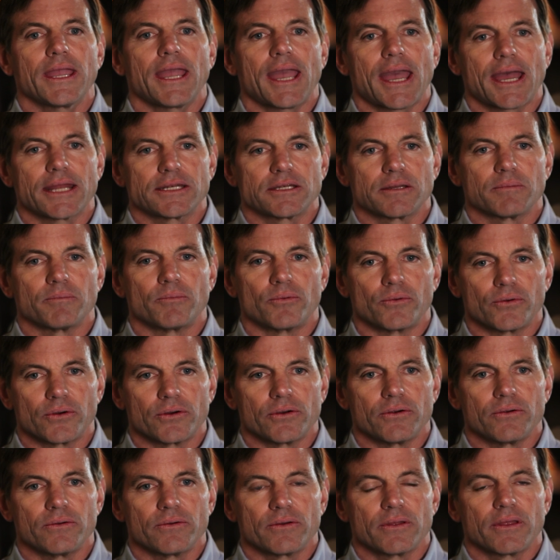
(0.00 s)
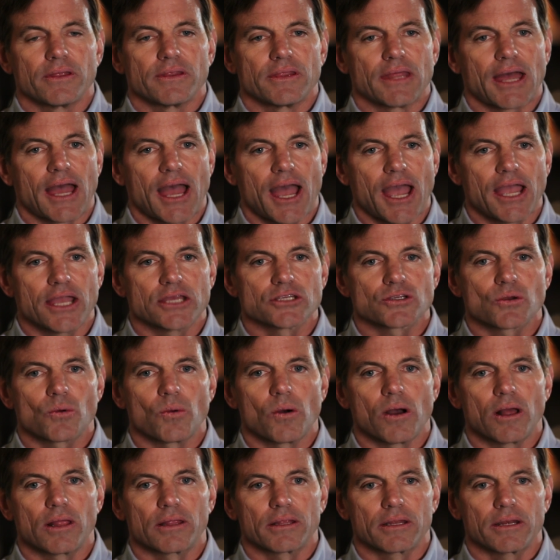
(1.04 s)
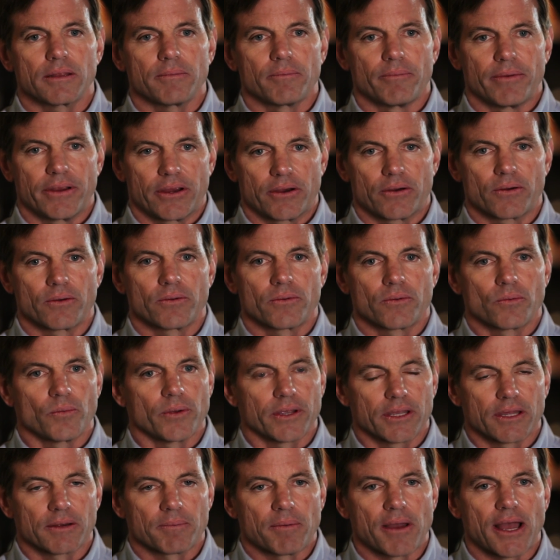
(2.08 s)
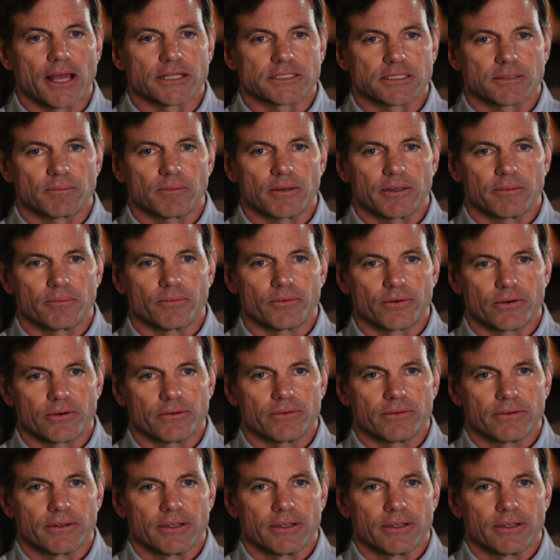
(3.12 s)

we had to brew the highest quality beer we could possibly brew.